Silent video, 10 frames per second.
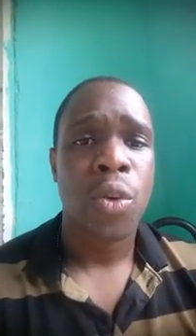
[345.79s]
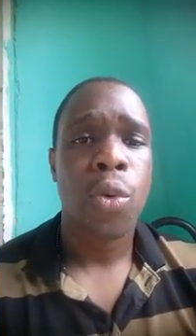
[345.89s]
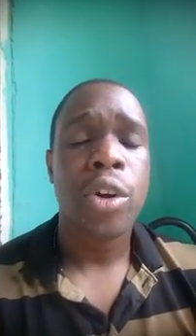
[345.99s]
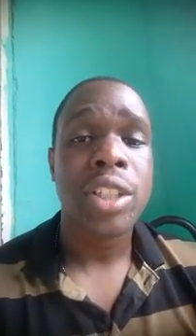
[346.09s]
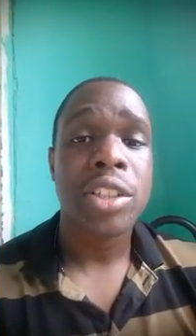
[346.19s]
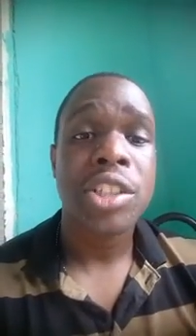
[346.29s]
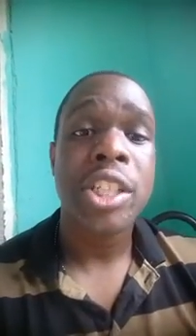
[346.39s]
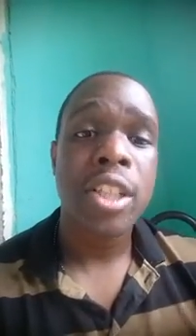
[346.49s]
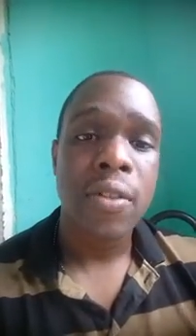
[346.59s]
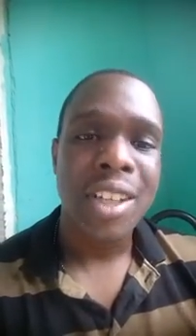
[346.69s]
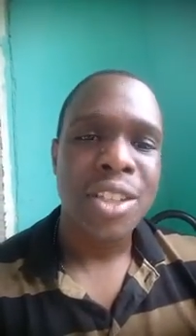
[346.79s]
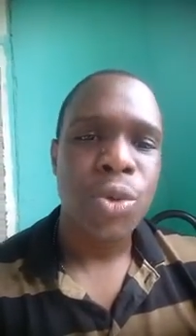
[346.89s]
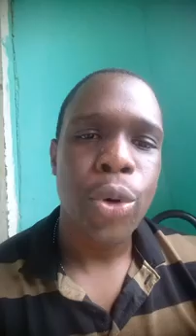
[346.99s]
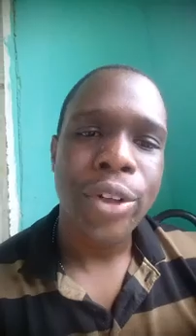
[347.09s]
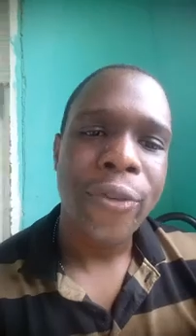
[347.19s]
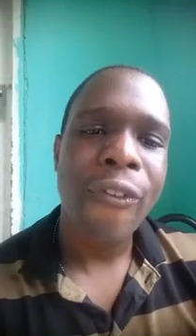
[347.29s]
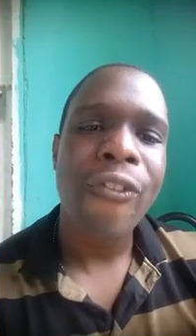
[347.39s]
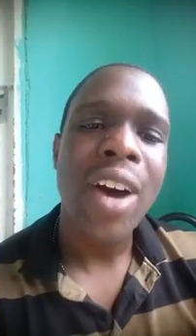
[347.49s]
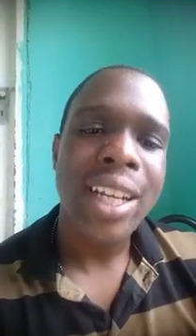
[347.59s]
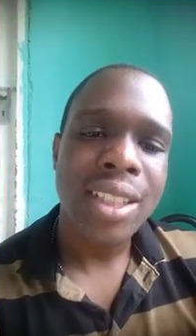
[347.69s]
worth achieving is worth
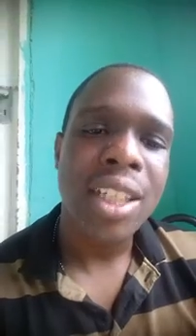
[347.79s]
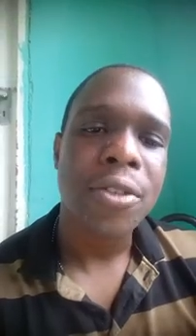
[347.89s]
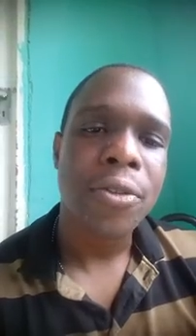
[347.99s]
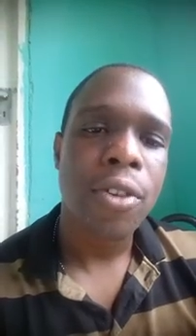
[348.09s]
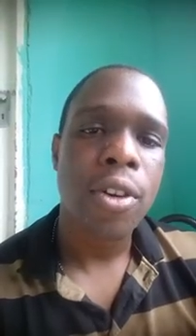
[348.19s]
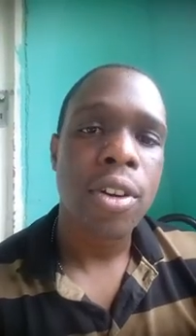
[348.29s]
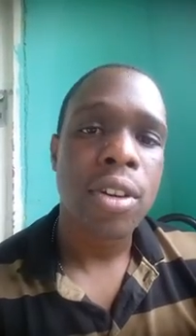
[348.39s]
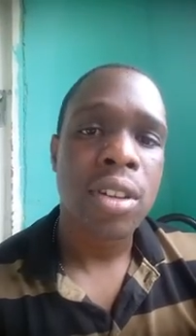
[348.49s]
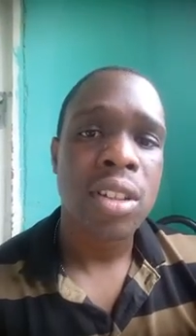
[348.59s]
fighting for.